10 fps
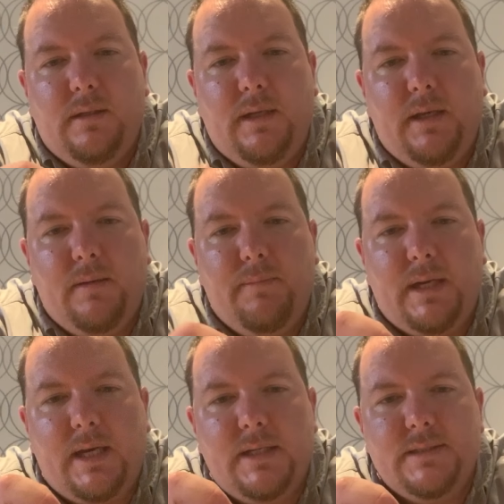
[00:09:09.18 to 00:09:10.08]
and
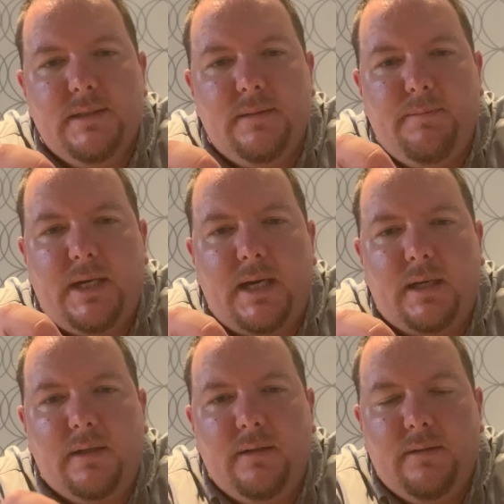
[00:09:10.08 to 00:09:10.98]
pass it
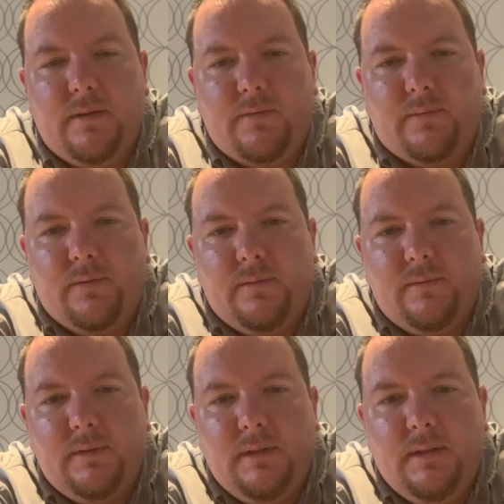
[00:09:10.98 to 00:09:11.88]
back through,